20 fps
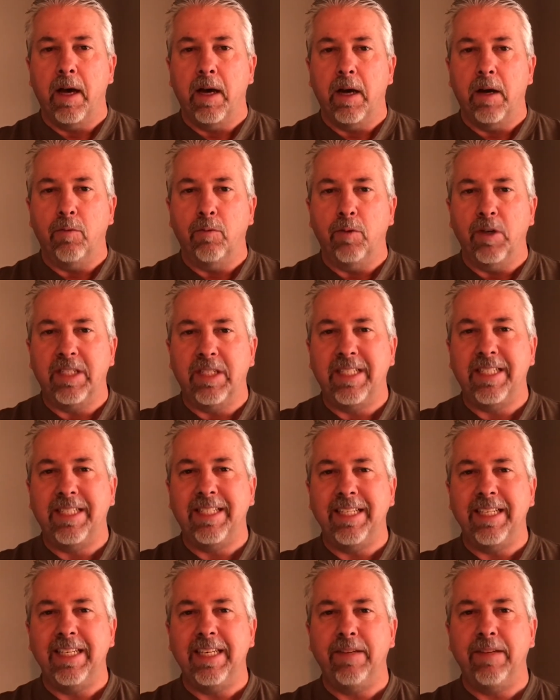
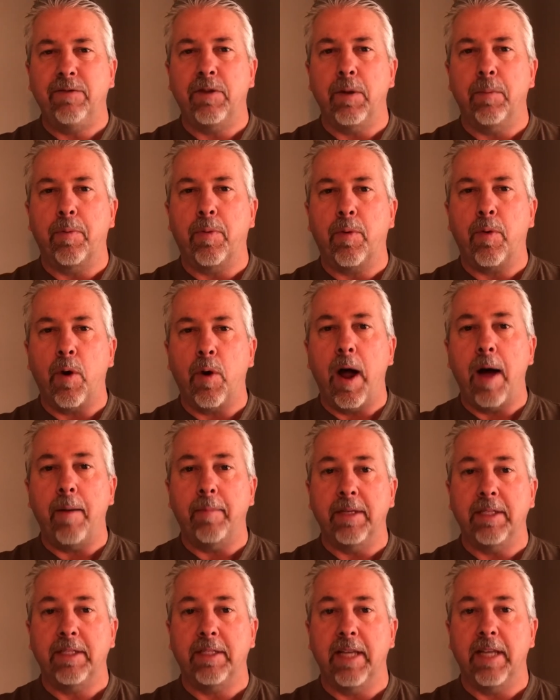receive the
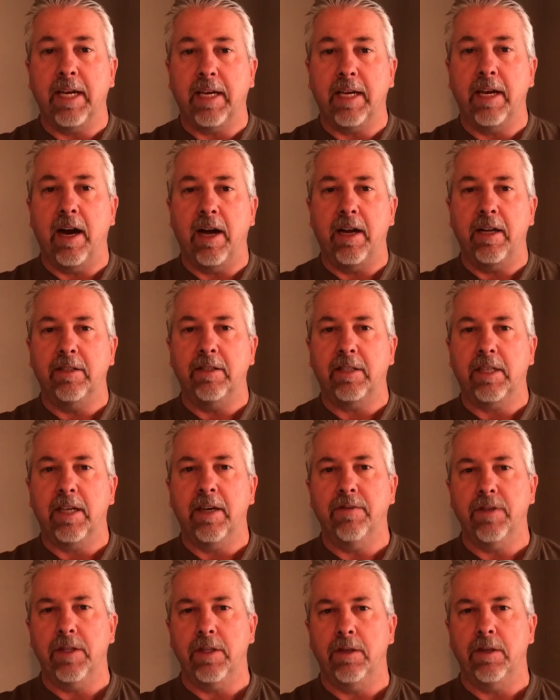promise that God has
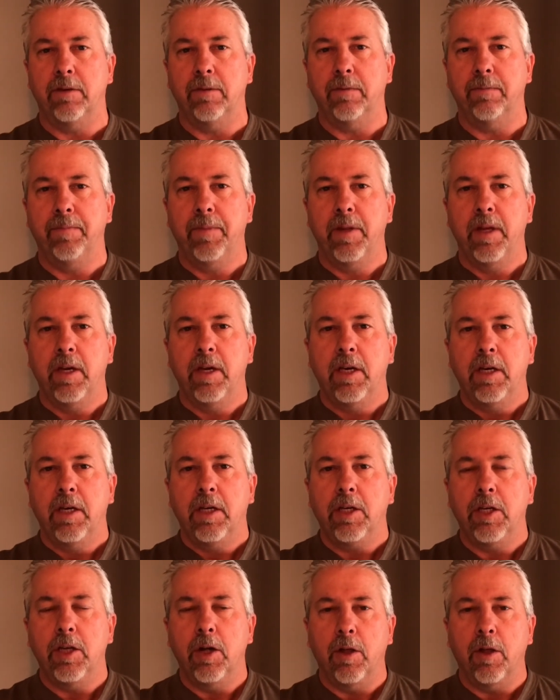given you.
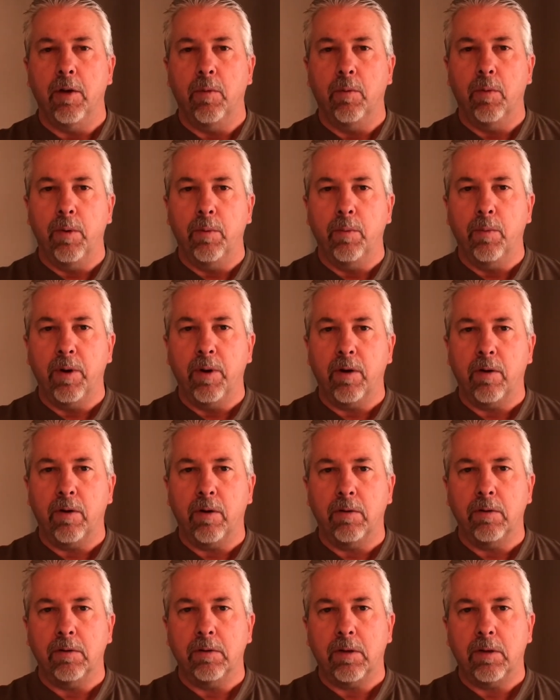You know that when
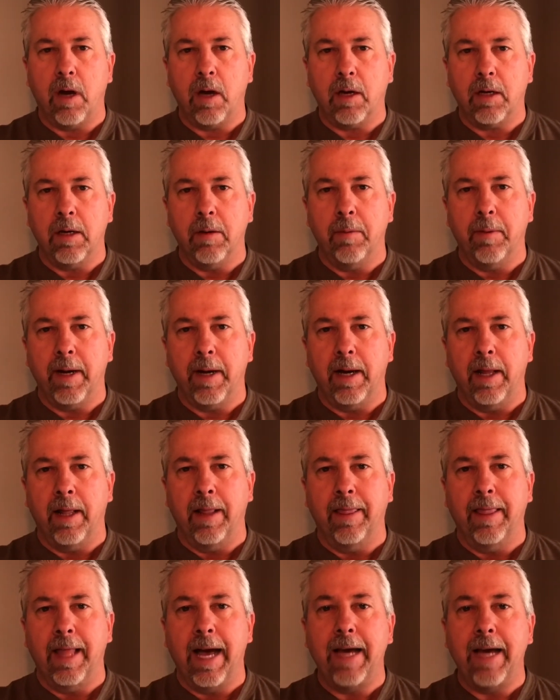we're talking about
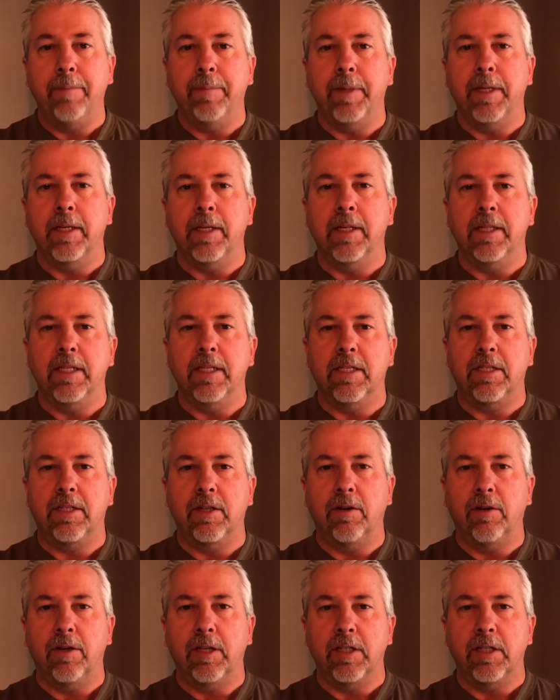alignment in this
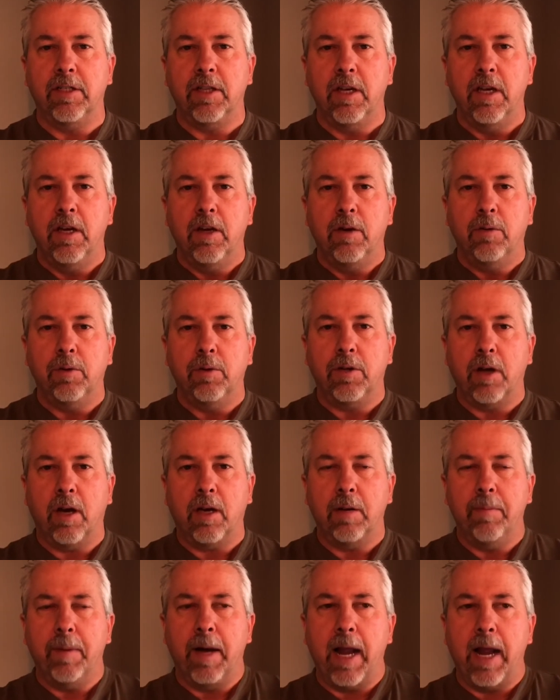series, we're
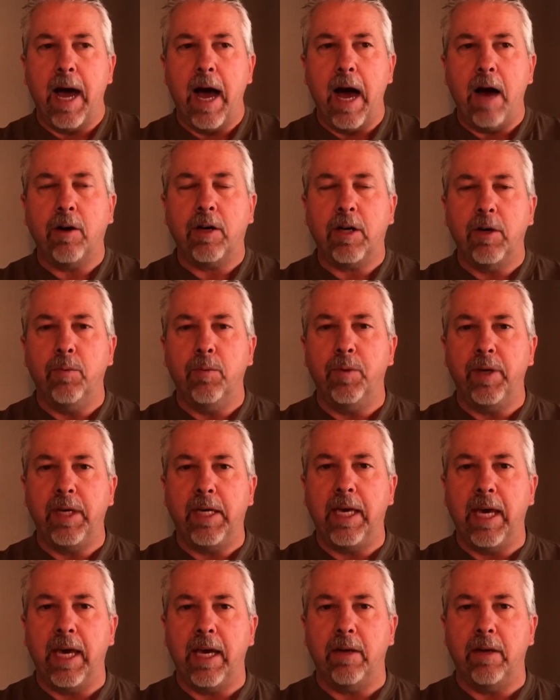talking about how can we
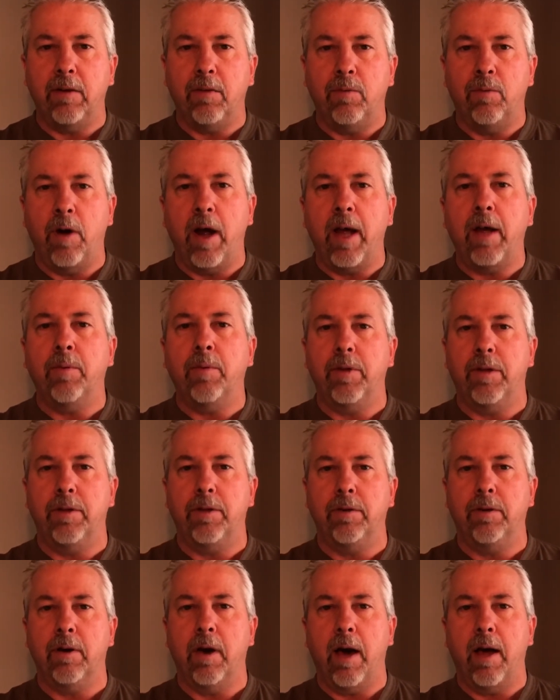get right with
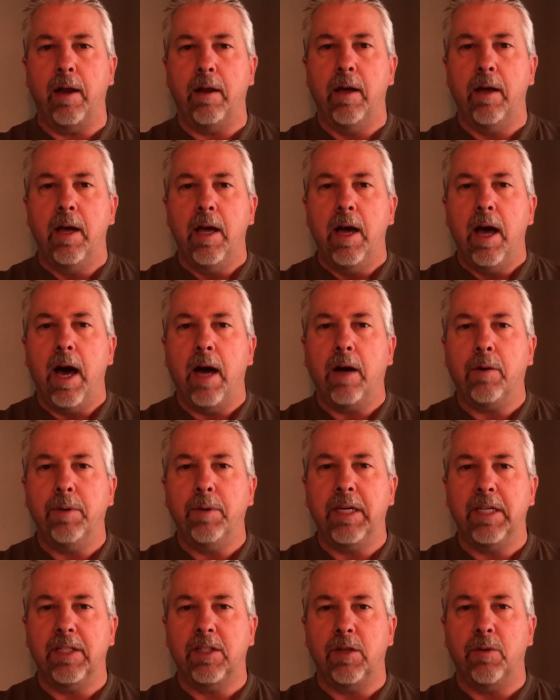you, God? How can we
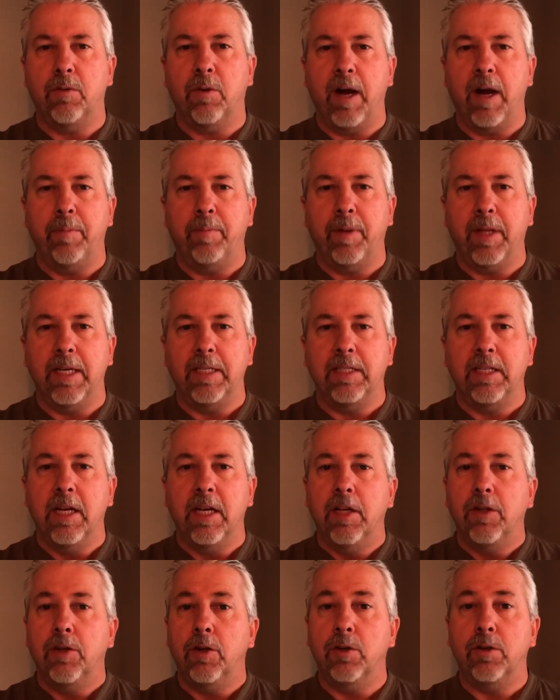get to the right place?
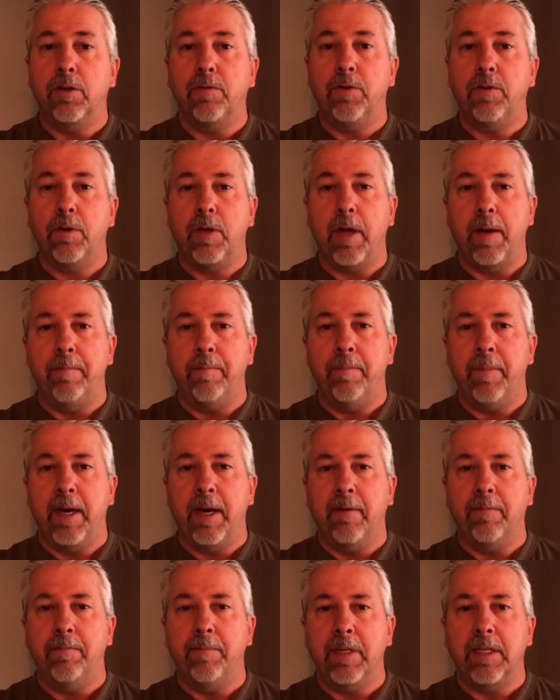Those of you that may
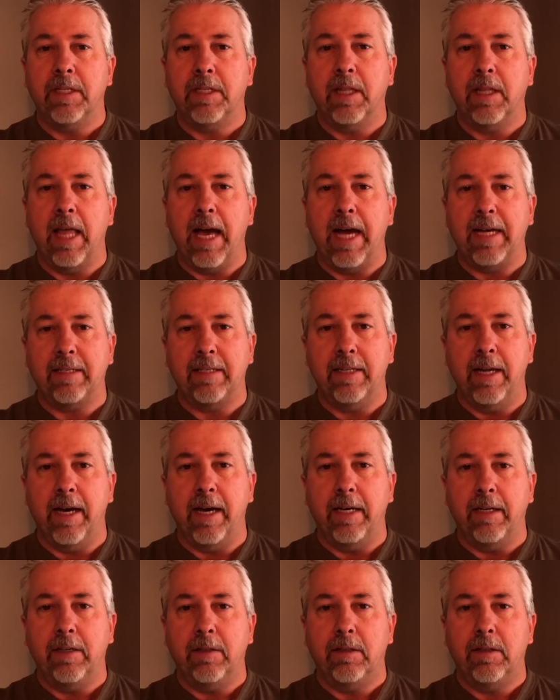have missed last
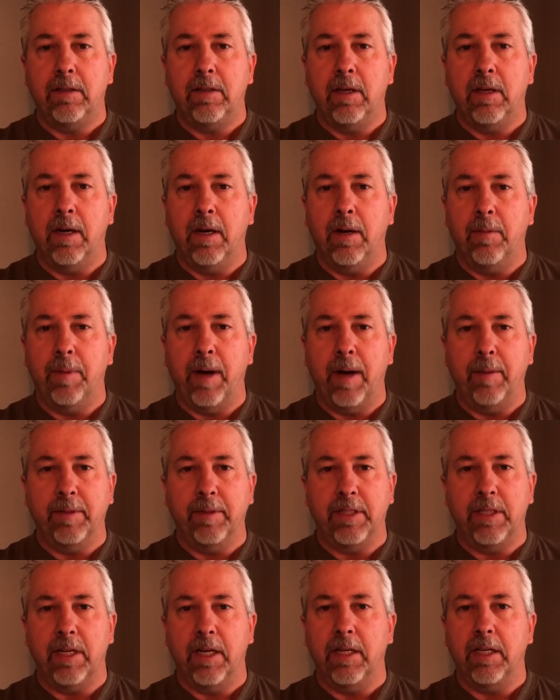night's Bible
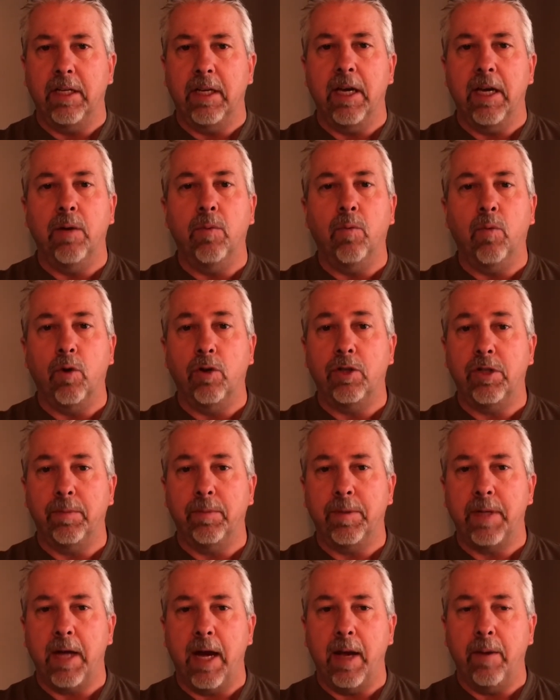study and
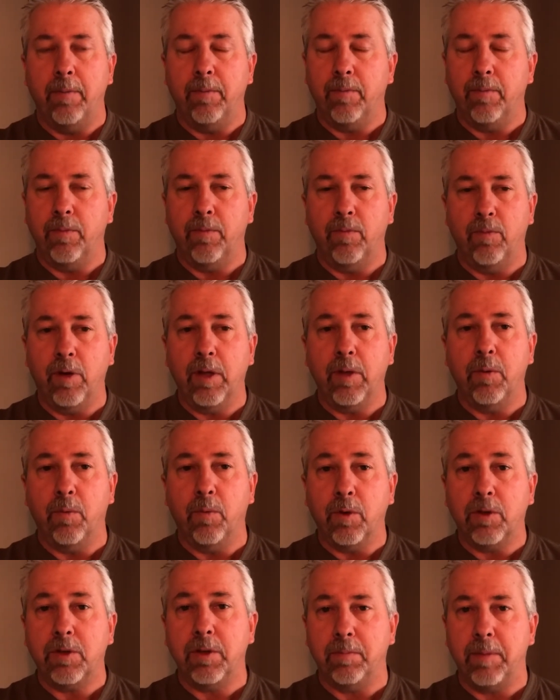worship time, really
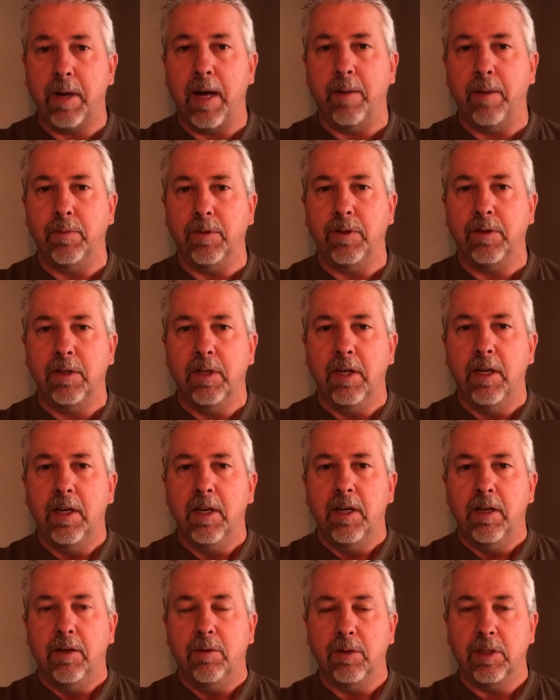worship time
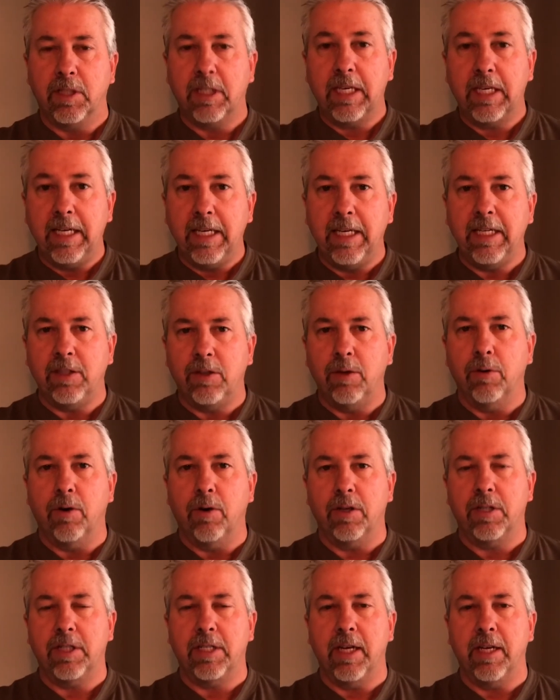was key to our
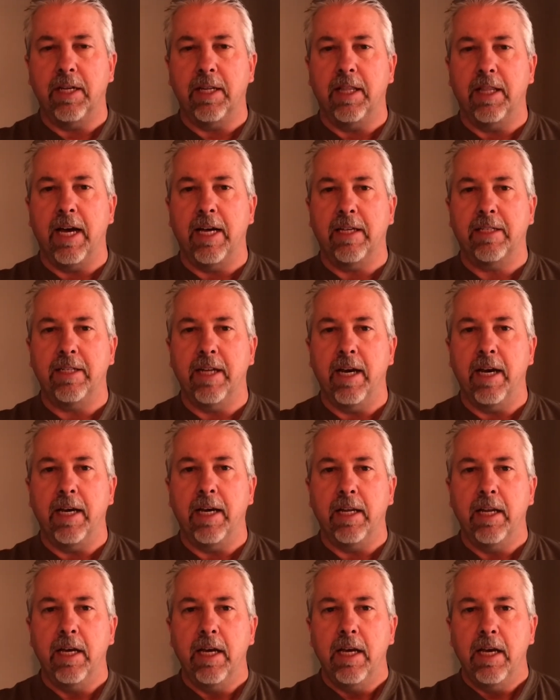study last night.
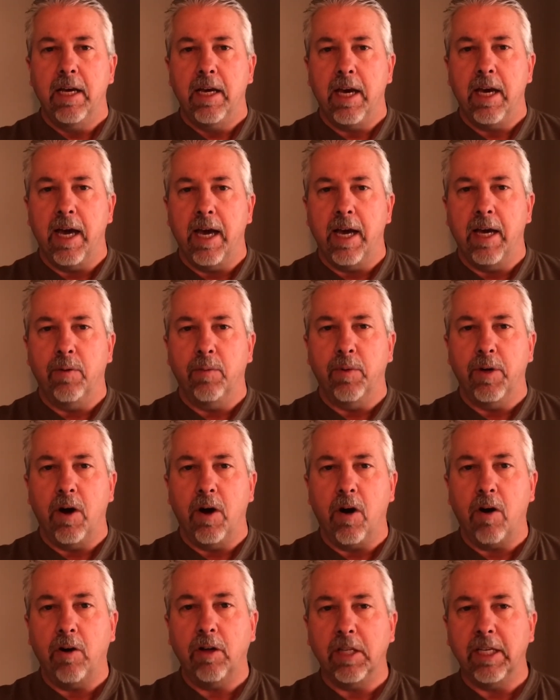And we
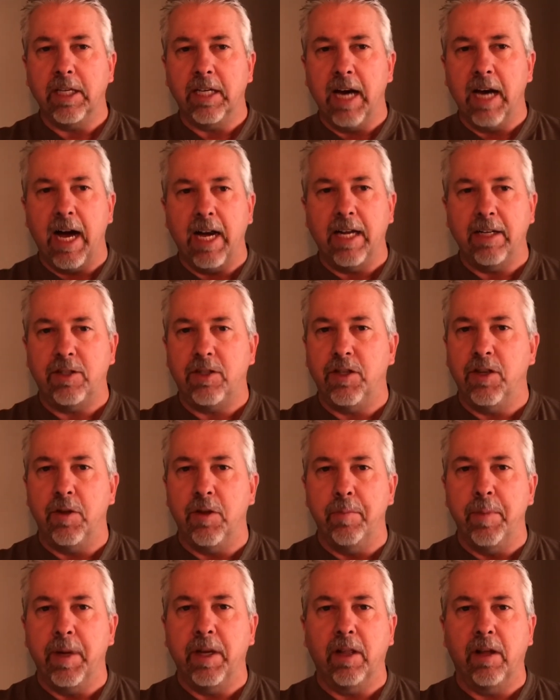hardly got to the
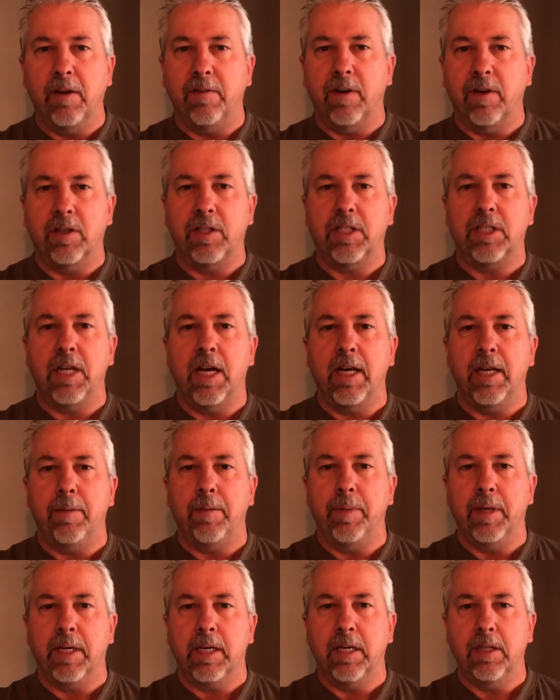middle of our study
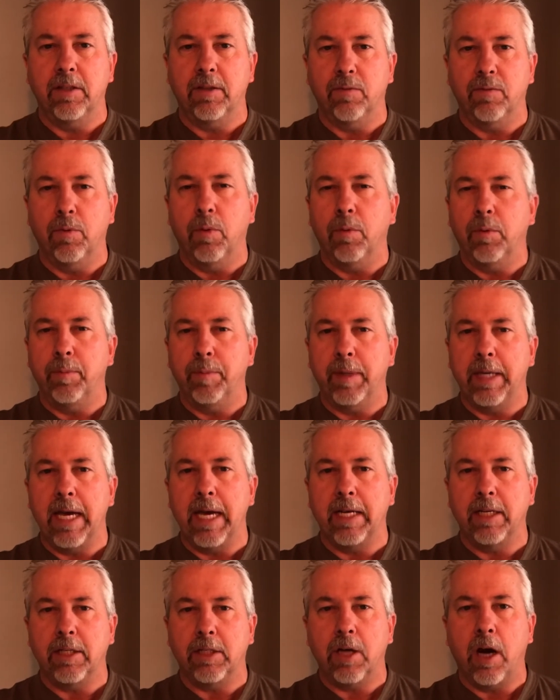because of what we
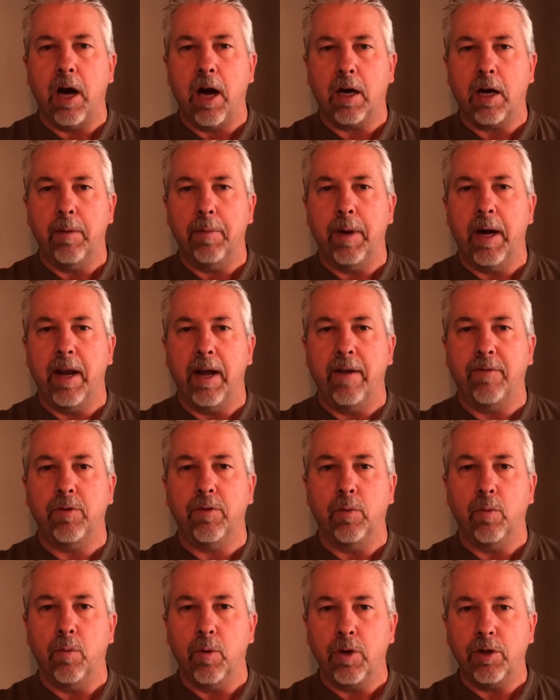began to talk about after
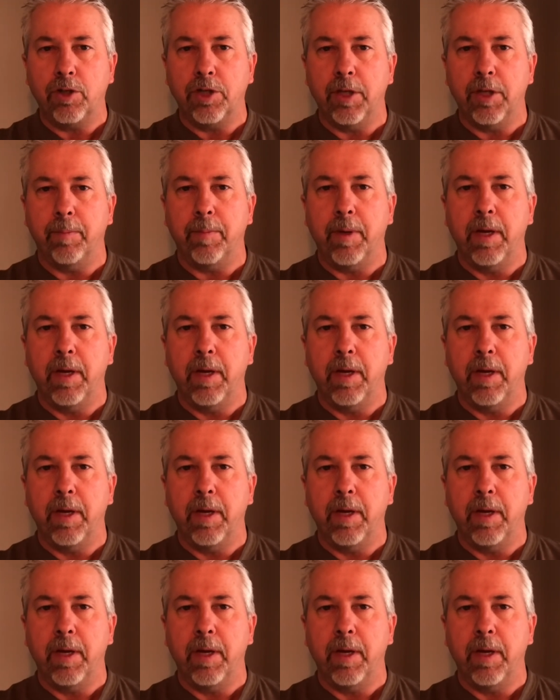worship.